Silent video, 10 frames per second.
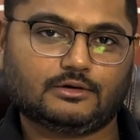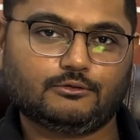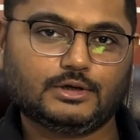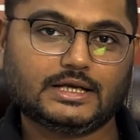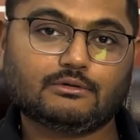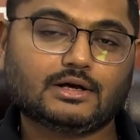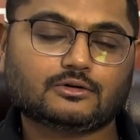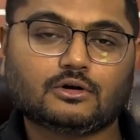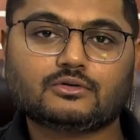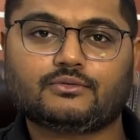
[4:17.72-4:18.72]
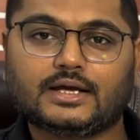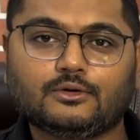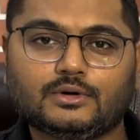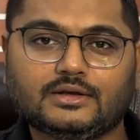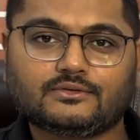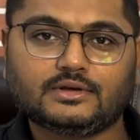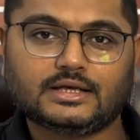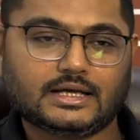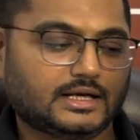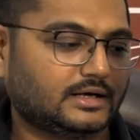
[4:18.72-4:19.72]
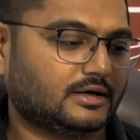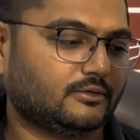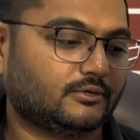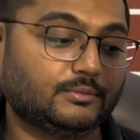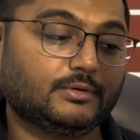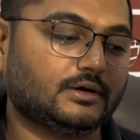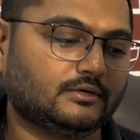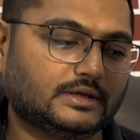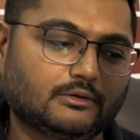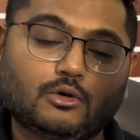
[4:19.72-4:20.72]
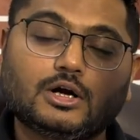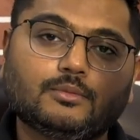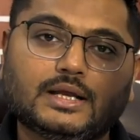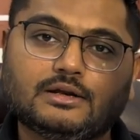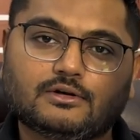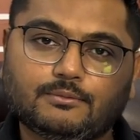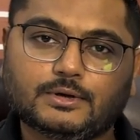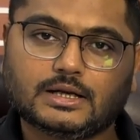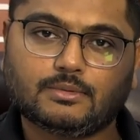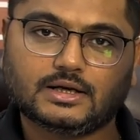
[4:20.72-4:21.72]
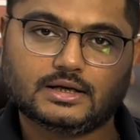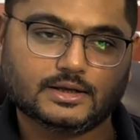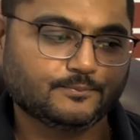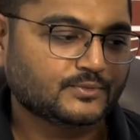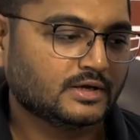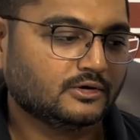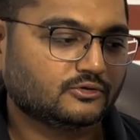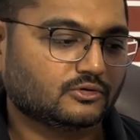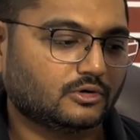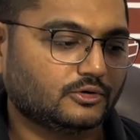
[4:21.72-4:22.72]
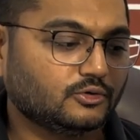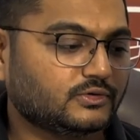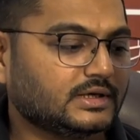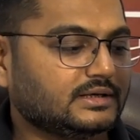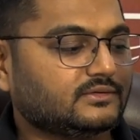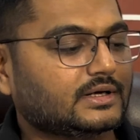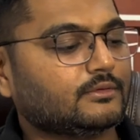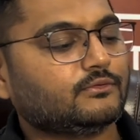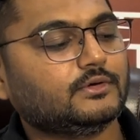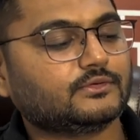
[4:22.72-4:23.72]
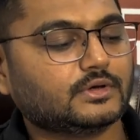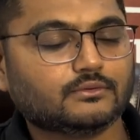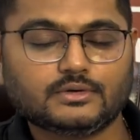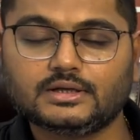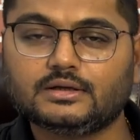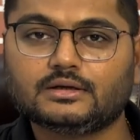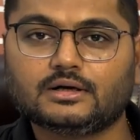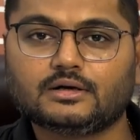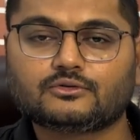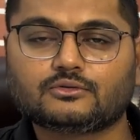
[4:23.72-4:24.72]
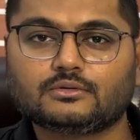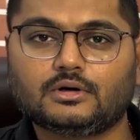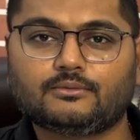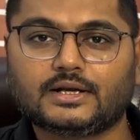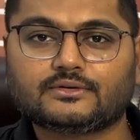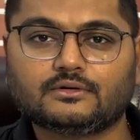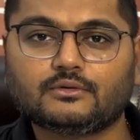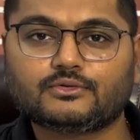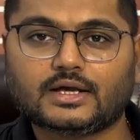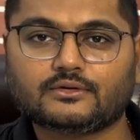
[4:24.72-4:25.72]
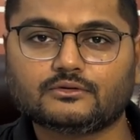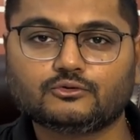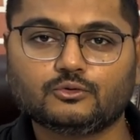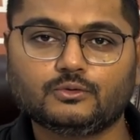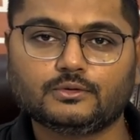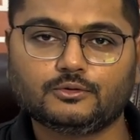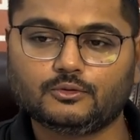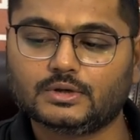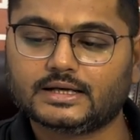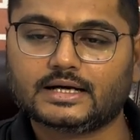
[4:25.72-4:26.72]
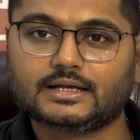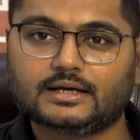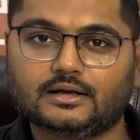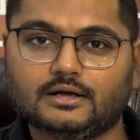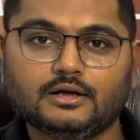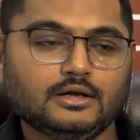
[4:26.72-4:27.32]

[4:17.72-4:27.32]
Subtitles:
we require lots of accuracy and repeat, there won't be any repeatability. So using this type of fixture within a fraction of seconds, you will get an